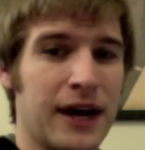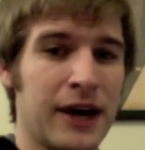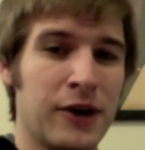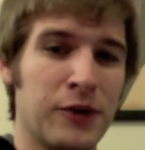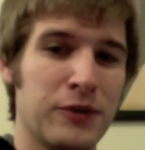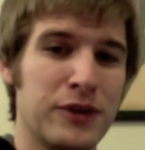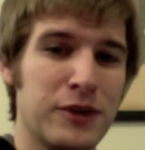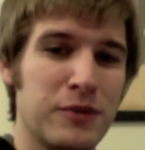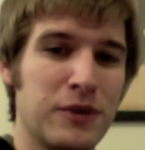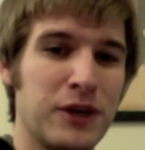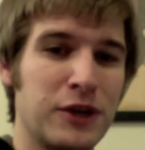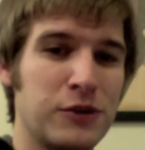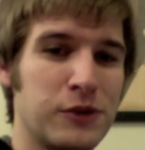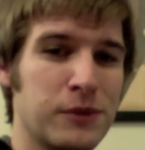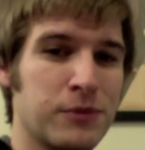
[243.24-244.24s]
don't think we
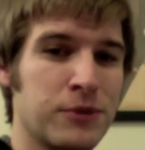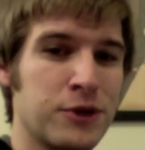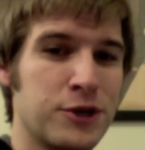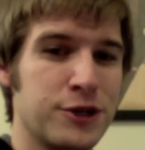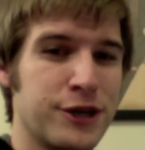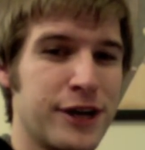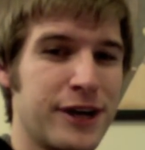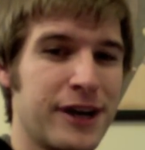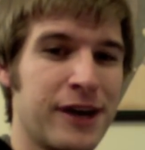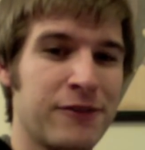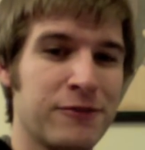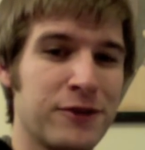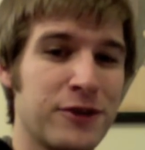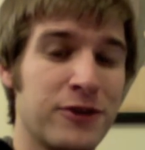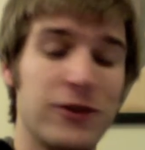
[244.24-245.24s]
need to appreciate
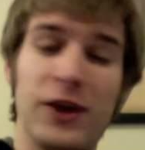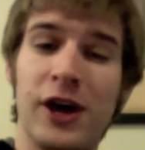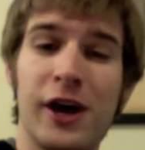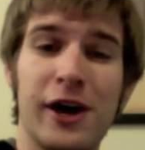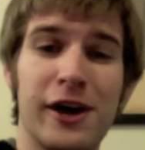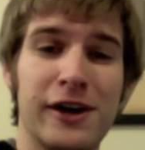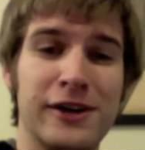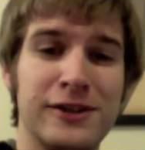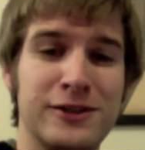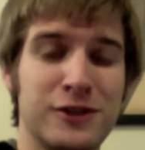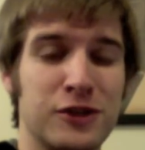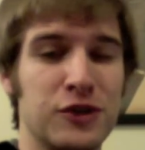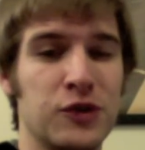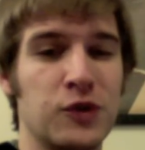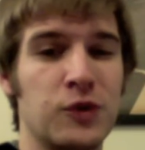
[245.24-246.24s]
every the,
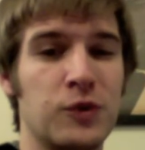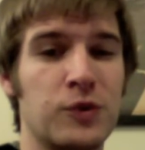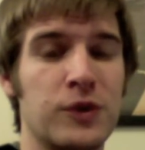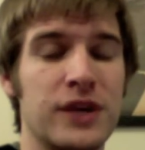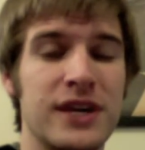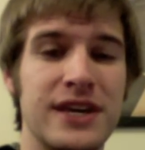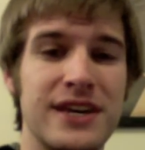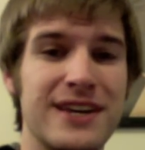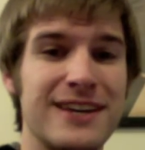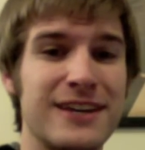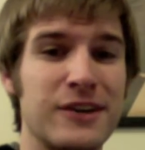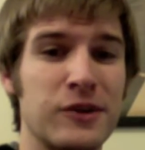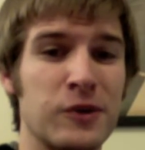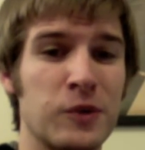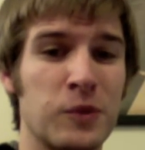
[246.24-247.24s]
to,
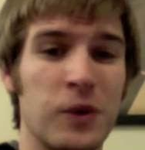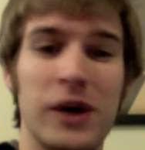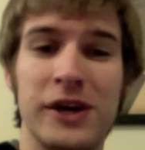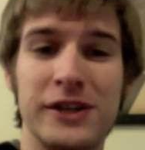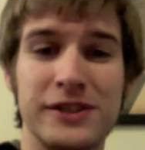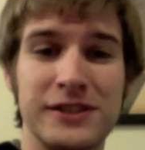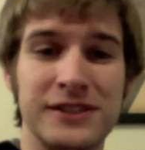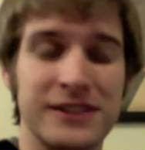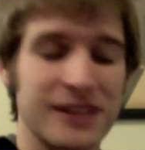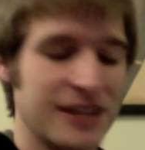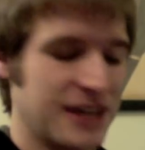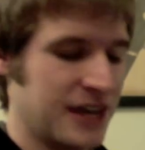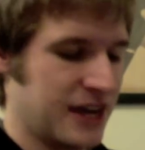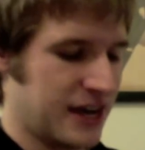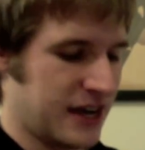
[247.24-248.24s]
he, or was.
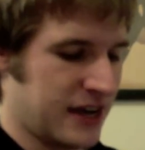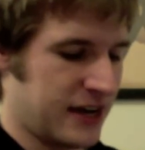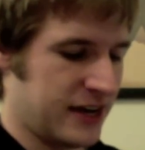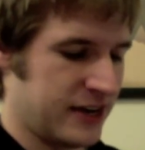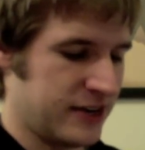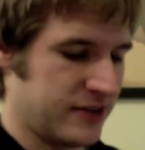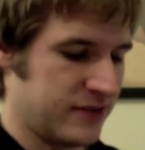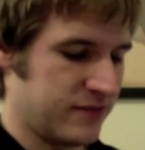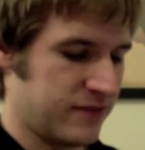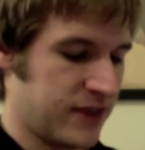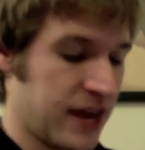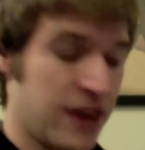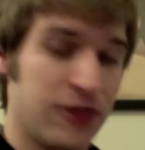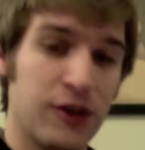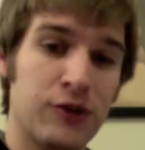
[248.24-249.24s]

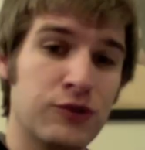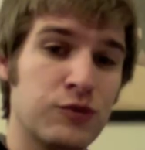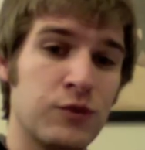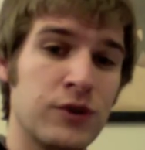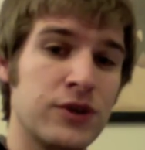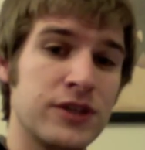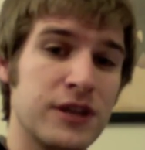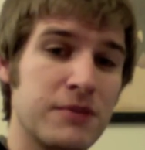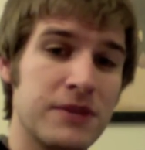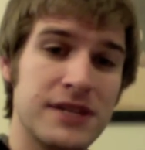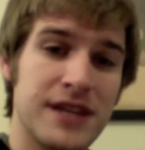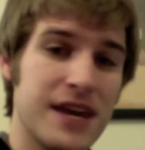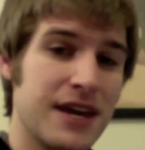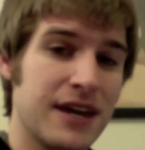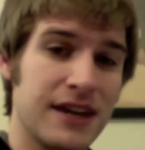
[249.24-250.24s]
And those words can be
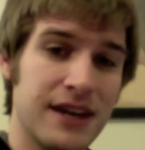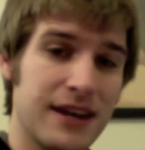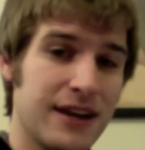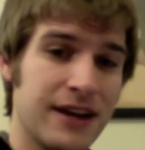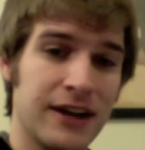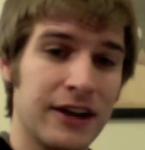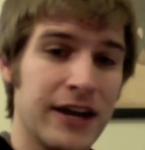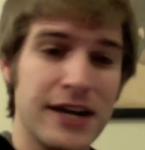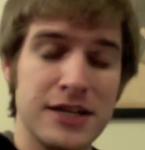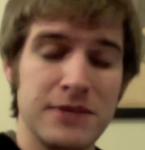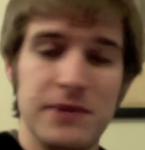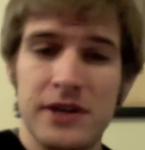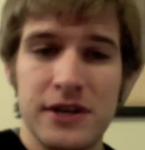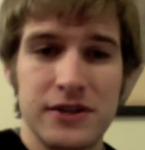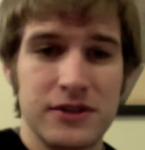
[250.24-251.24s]
taken in at a glance
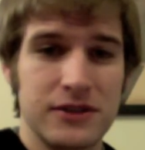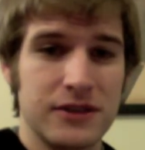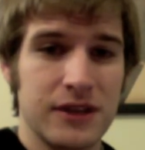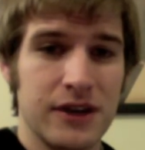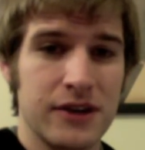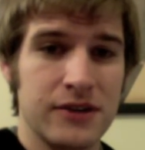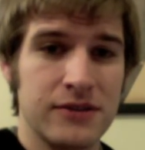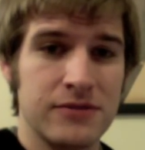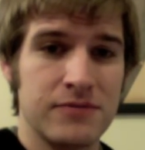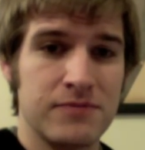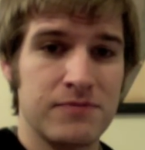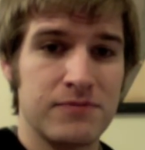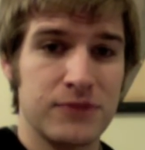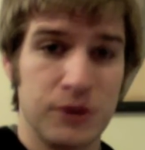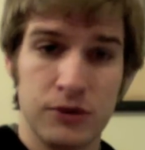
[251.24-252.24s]
because they're
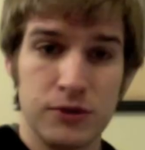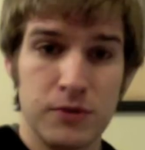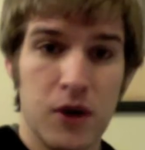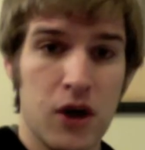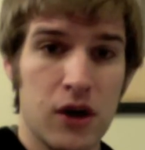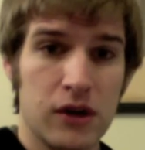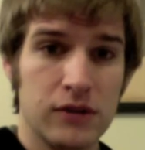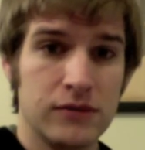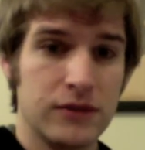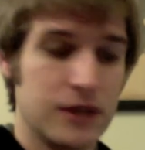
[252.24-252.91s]
so small.